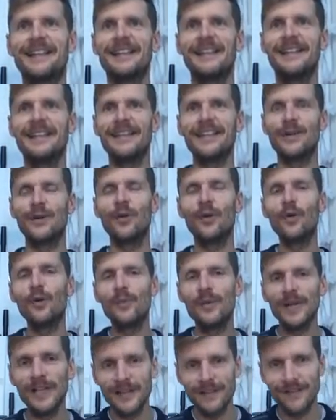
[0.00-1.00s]
the
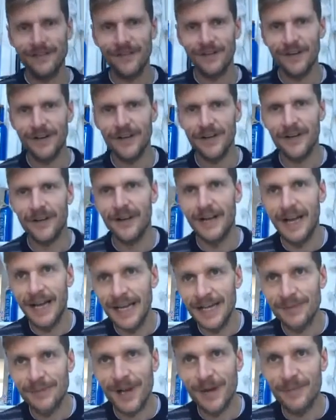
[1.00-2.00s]
core belief I
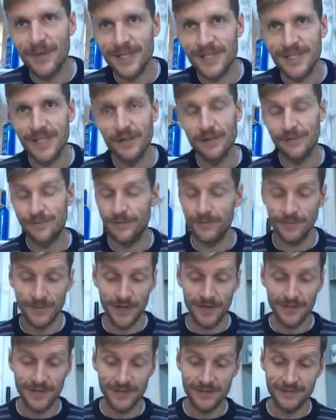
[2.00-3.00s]
had about myself
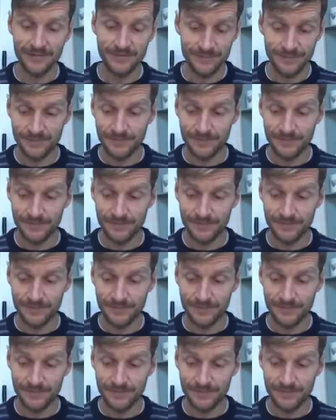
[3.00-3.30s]
from either